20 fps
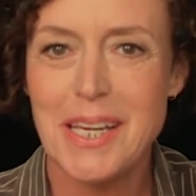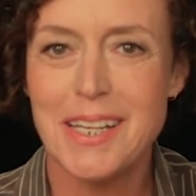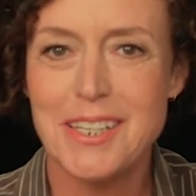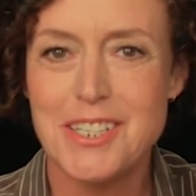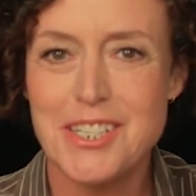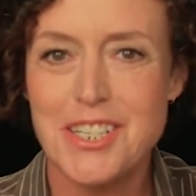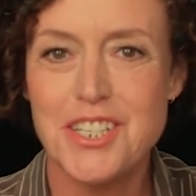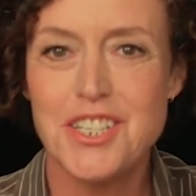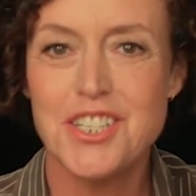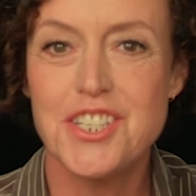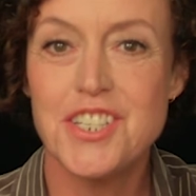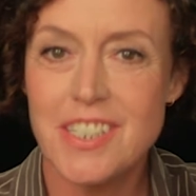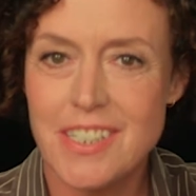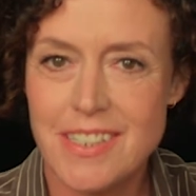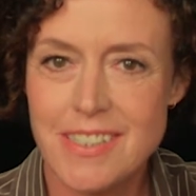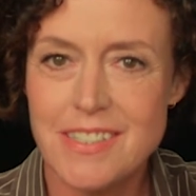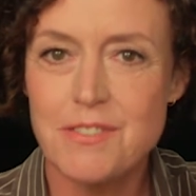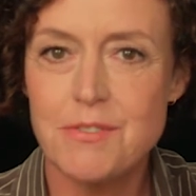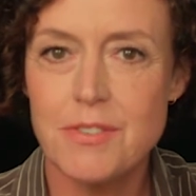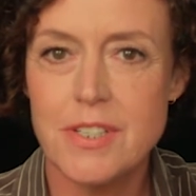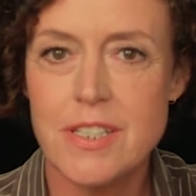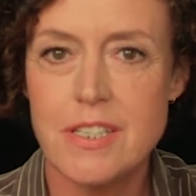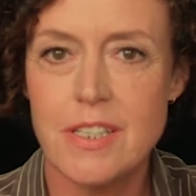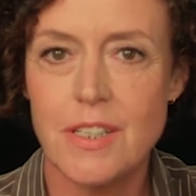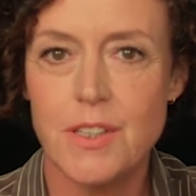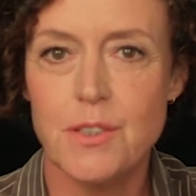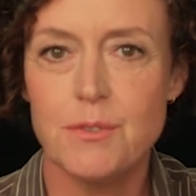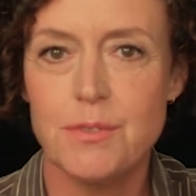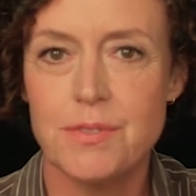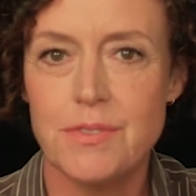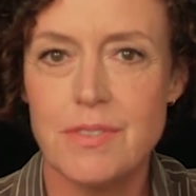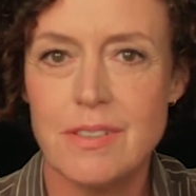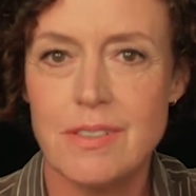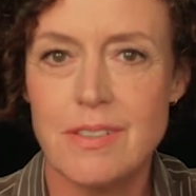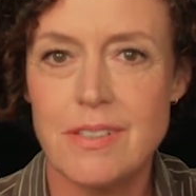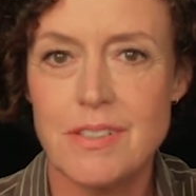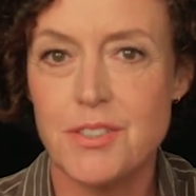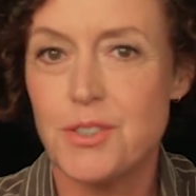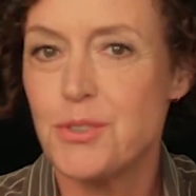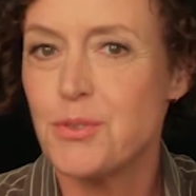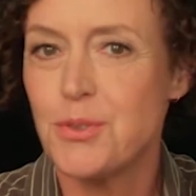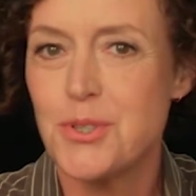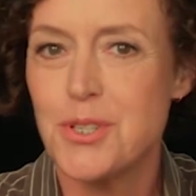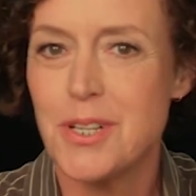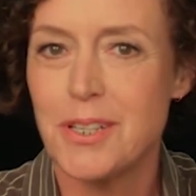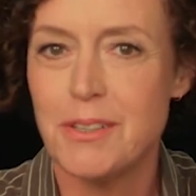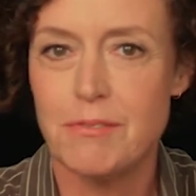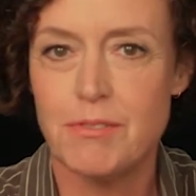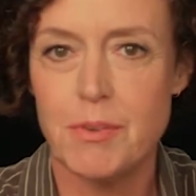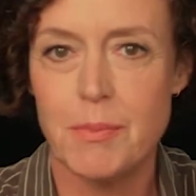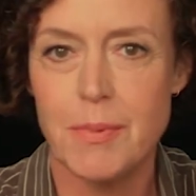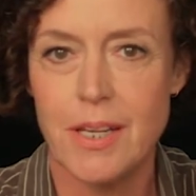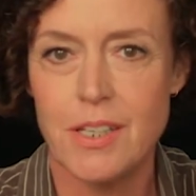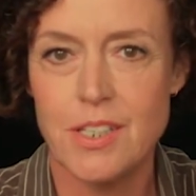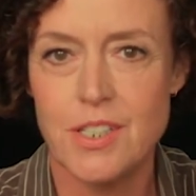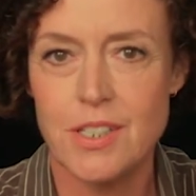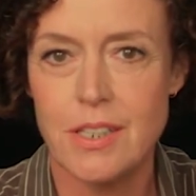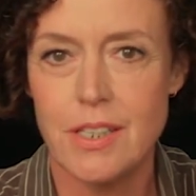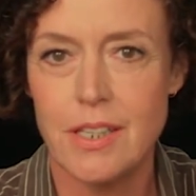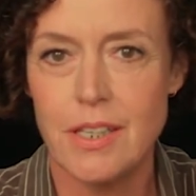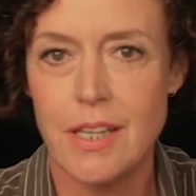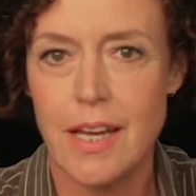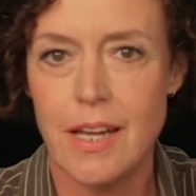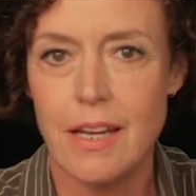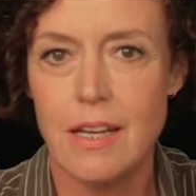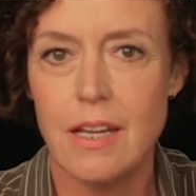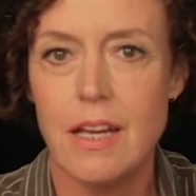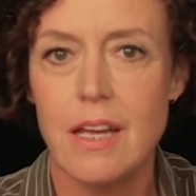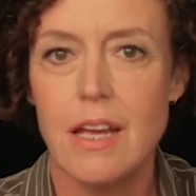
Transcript: and she just received this crucial information that